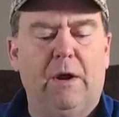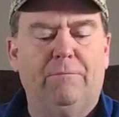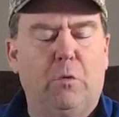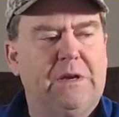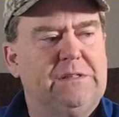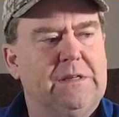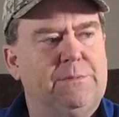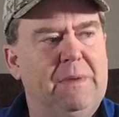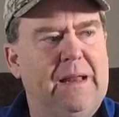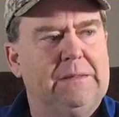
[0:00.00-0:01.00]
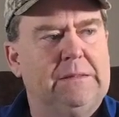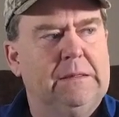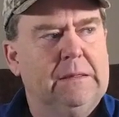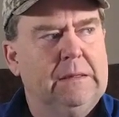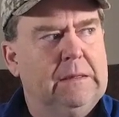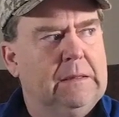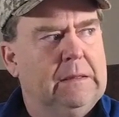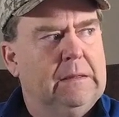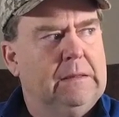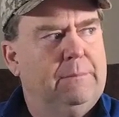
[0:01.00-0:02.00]
We're at 46 minutes.
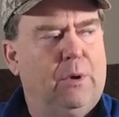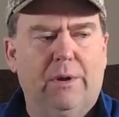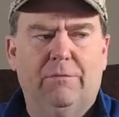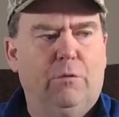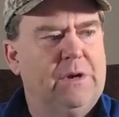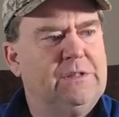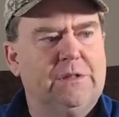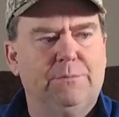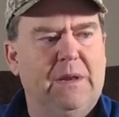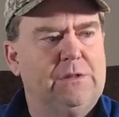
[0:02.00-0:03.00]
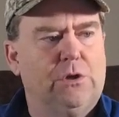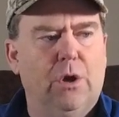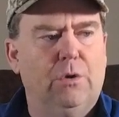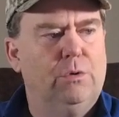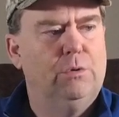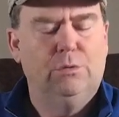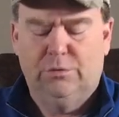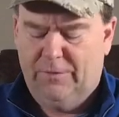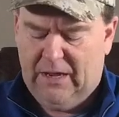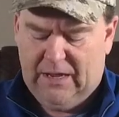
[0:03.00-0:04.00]
Boy, 46 minutes
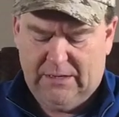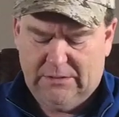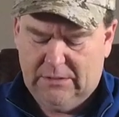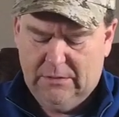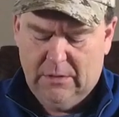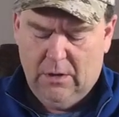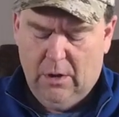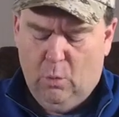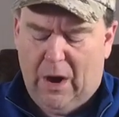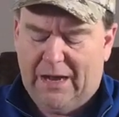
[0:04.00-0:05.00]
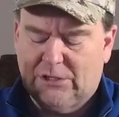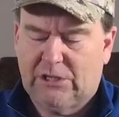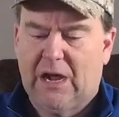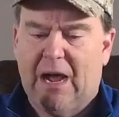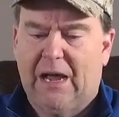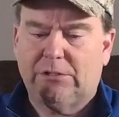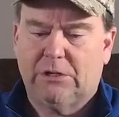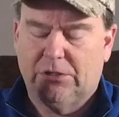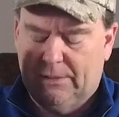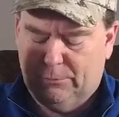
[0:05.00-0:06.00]
goes fast. Watch the
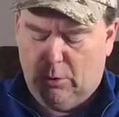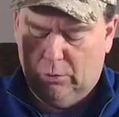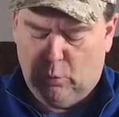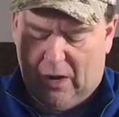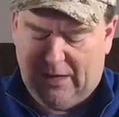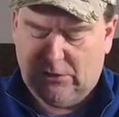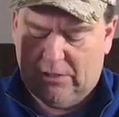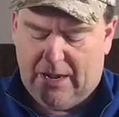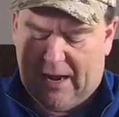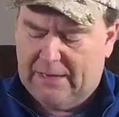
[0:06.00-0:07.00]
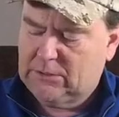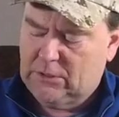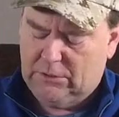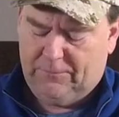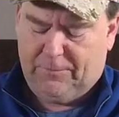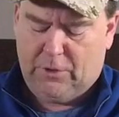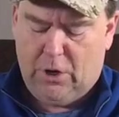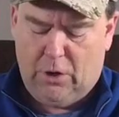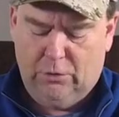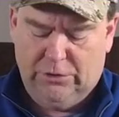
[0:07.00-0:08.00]
Oscars. I'm told watch the Oscars for
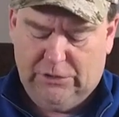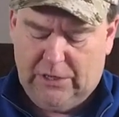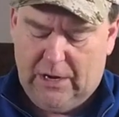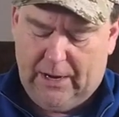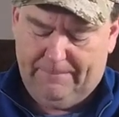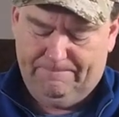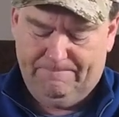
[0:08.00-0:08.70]
codes tonight.